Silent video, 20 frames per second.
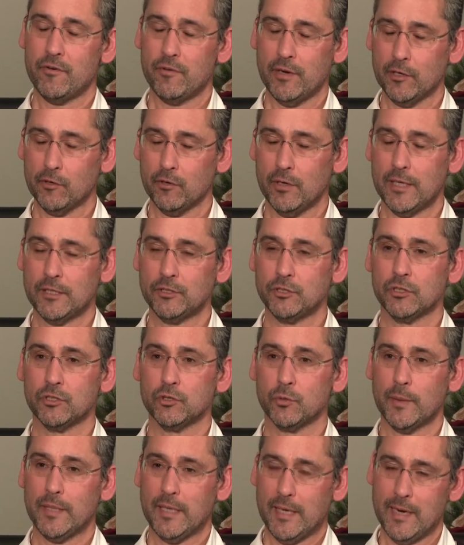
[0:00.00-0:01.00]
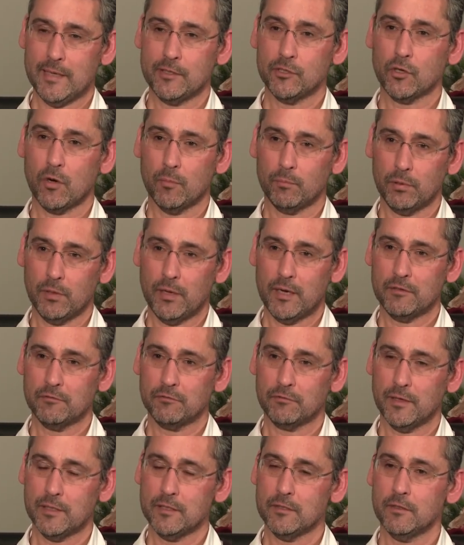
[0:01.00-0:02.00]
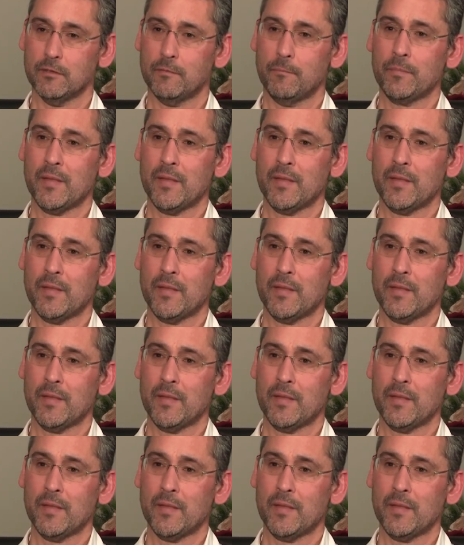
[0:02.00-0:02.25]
Regulation 28 compliant fund,